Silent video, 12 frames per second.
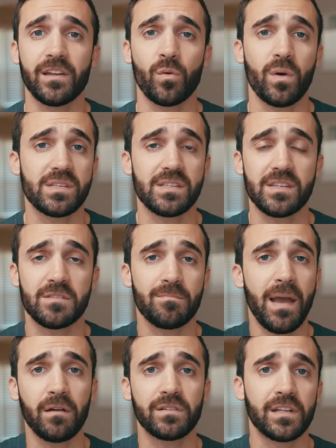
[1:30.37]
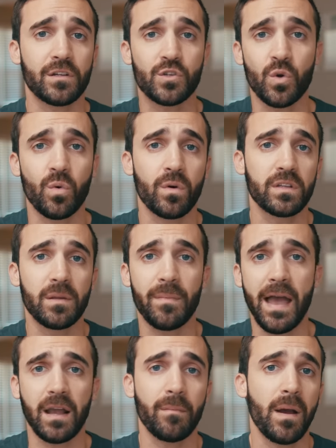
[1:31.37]
There wasn't this mounting chore in the
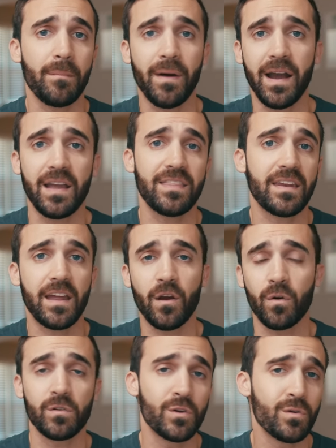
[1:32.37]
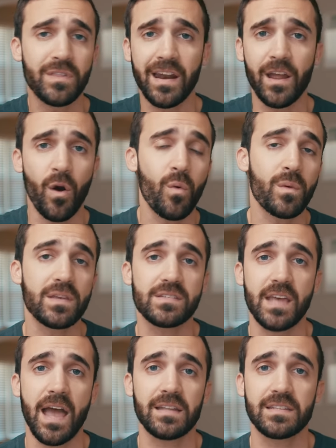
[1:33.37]
back of my mind that I knew that I
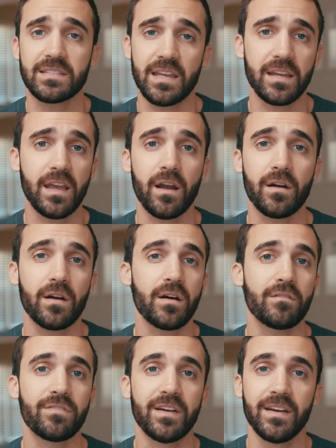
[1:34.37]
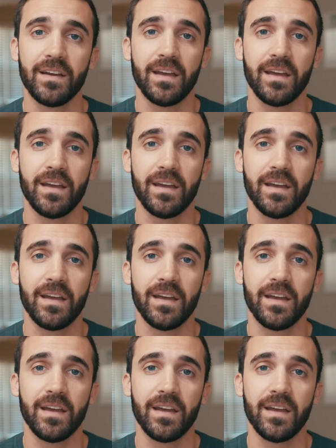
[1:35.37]
always had to take care of.